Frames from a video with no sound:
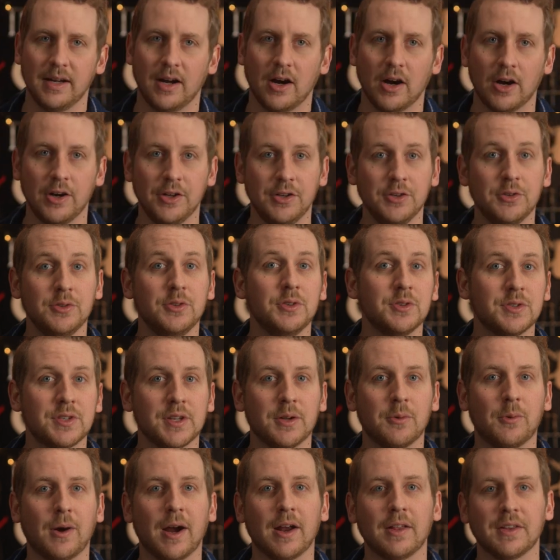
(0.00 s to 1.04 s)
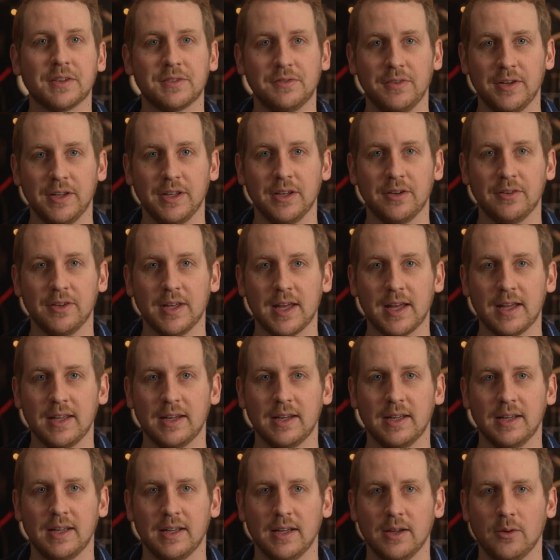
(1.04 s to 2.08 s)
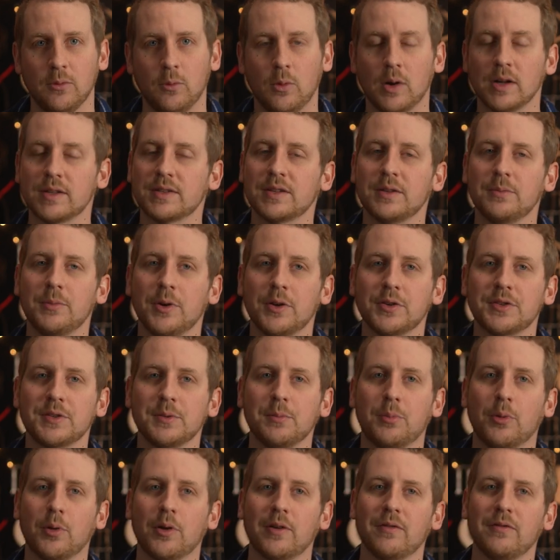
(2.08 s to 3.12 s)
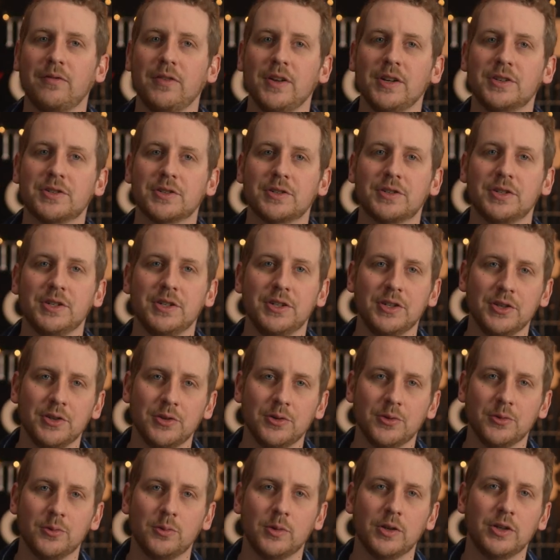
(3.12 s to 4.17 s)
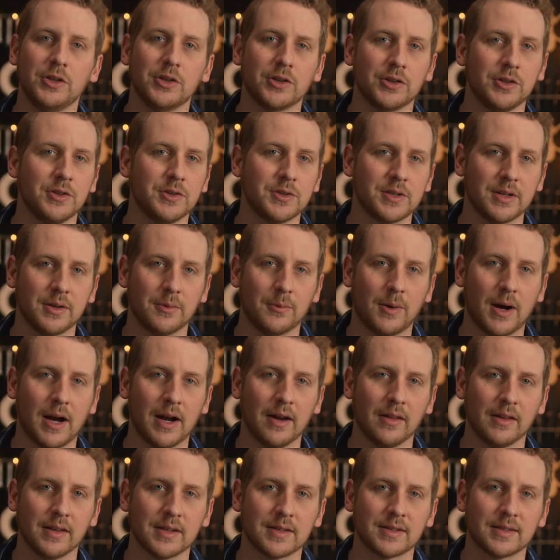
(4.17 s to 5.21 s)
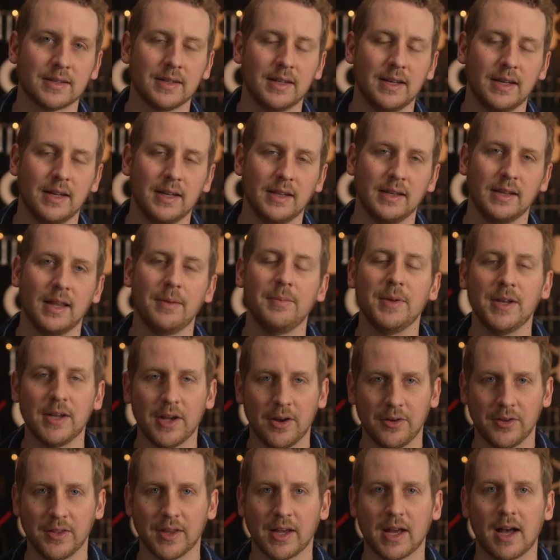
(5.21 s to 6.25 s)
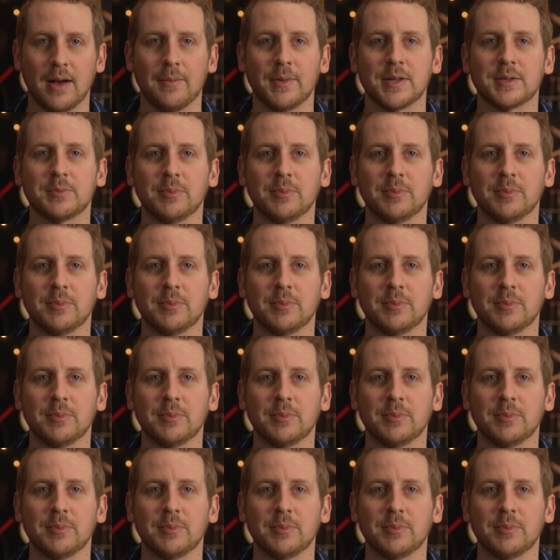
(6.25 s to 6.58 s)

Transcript: Are you using wireless video yet? What's the most important feature to you when you're using wireless? Let me know in the comments